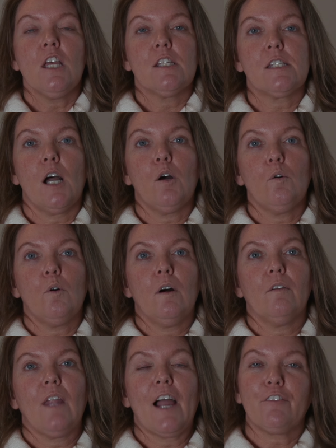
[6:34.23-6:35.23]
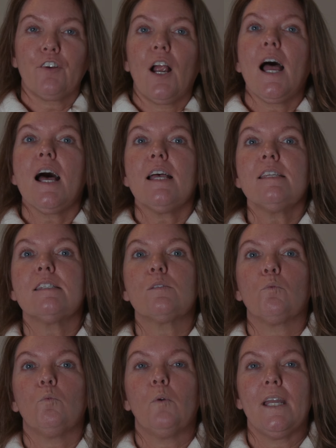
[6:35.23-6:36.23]
So like for us,
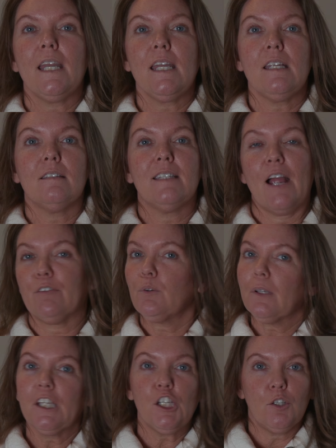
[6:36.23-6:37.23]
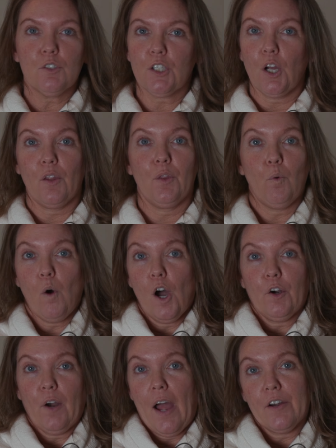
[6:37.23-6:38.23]
we never really used the
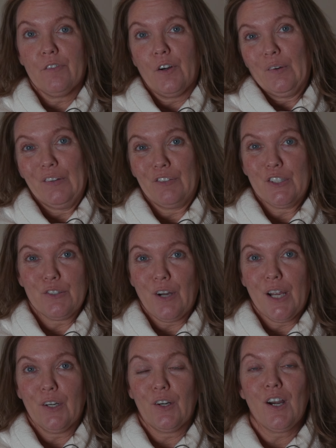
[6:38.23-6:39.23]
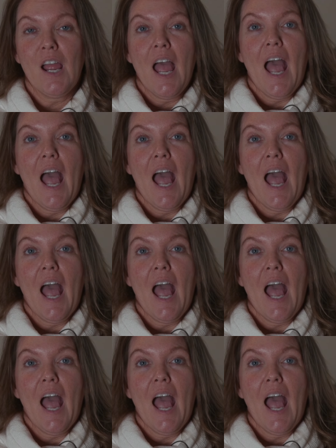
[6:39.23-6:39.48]
water out of our refrigerator,